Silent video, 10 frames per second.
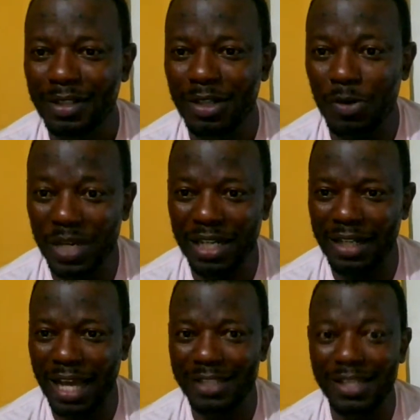Really
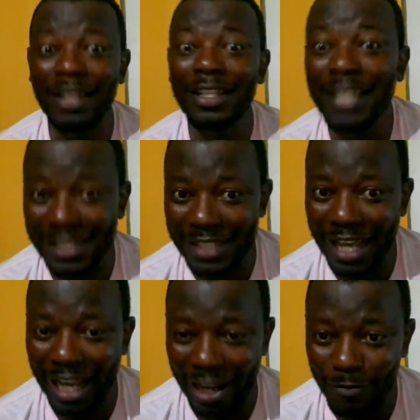nice. And yes, I
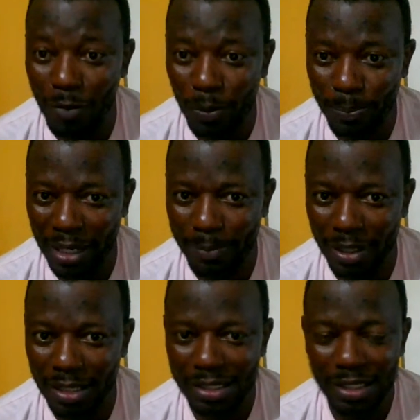have both
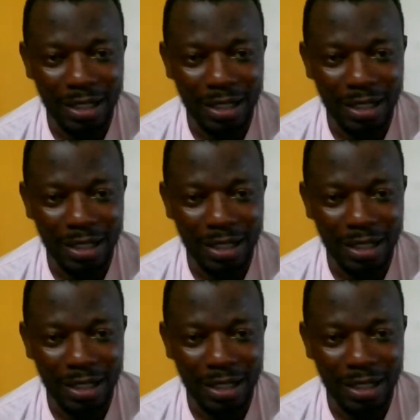papers.